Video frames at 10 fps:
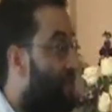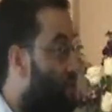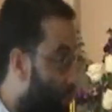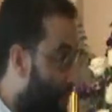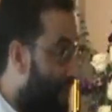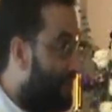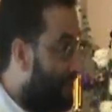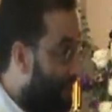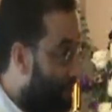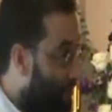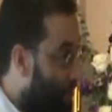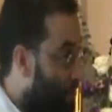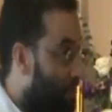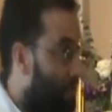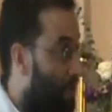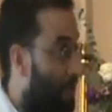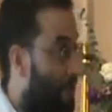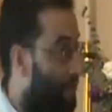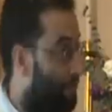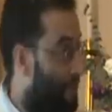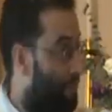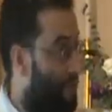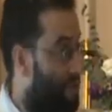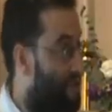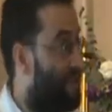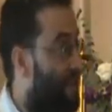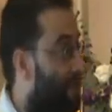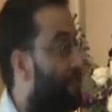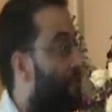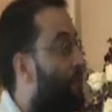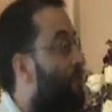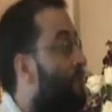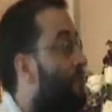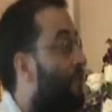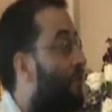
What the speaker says: in Japan in the afternoon or in the Philippines in the afternoon.